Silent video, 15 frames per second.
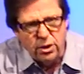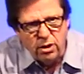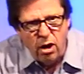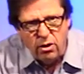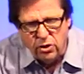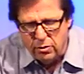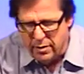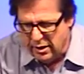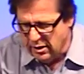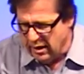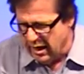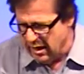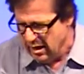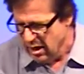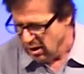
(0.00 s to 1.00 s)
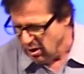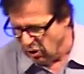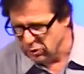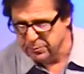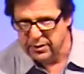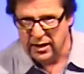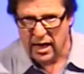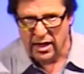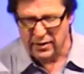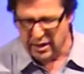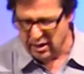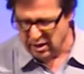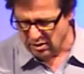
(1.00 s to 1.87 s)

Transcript: to talk to you about today goes beyond that.